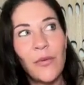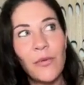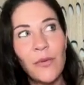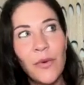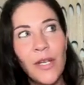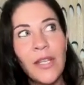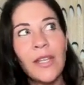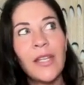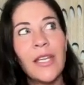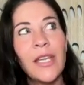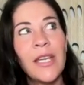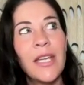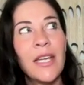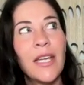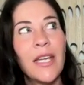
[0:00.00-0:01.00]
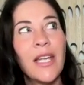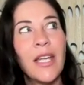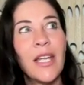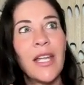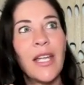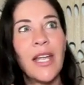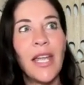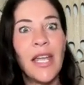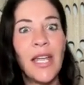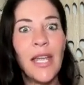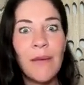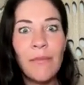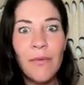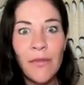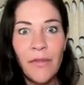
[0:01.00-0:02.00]
really
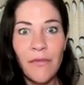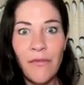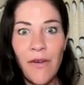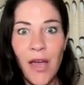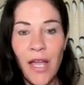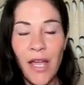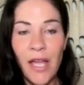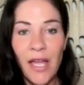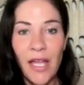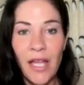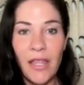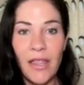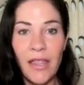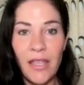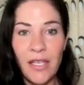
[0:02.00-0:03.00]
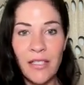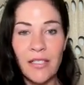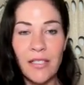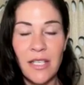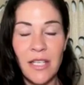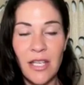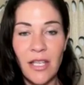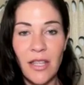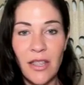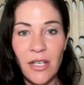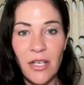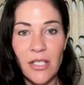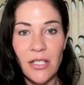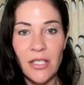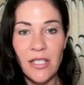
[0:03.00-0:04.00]
amplify this
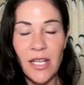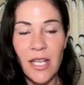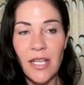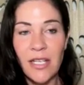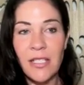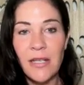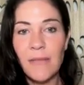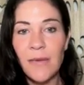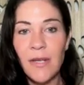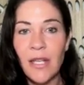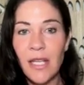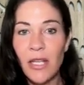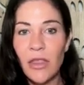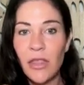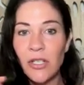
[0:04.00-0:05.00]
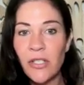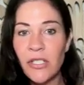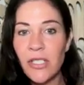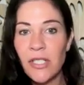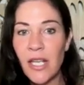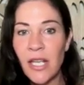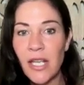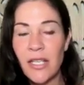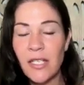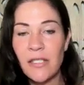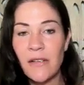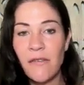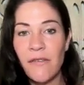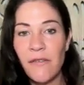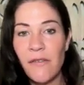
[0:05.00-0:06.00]
Thursday. It's going to be like Thursday
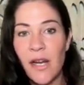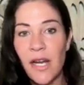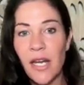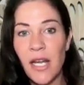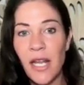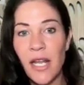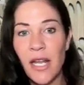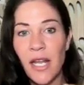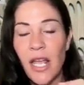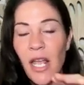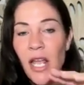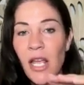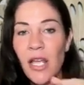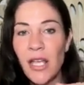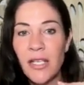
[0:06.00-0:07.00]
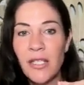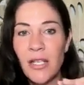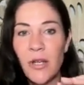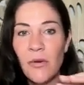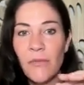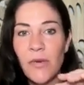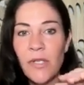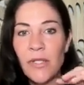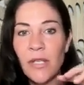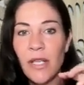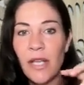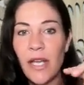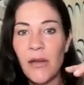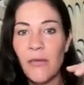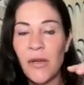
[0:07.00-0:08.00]
into Friday. It's almost
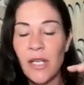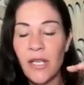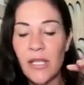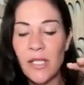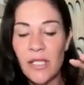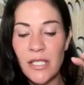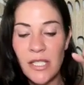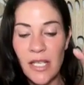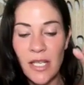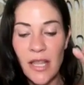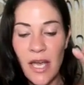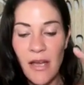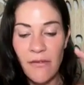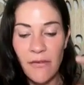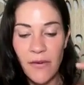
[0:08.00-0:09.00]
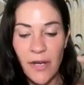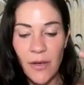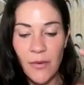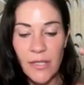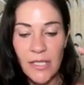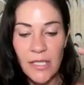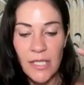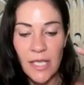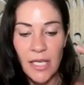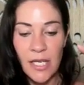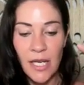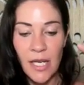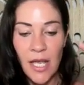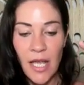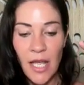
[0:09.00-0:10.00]
like I want you to see that
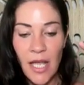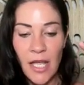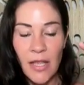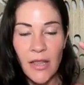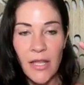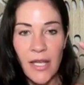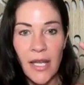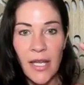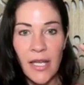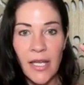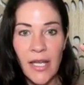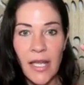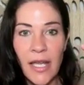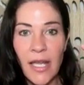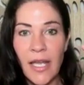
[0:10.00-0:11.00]
frequency like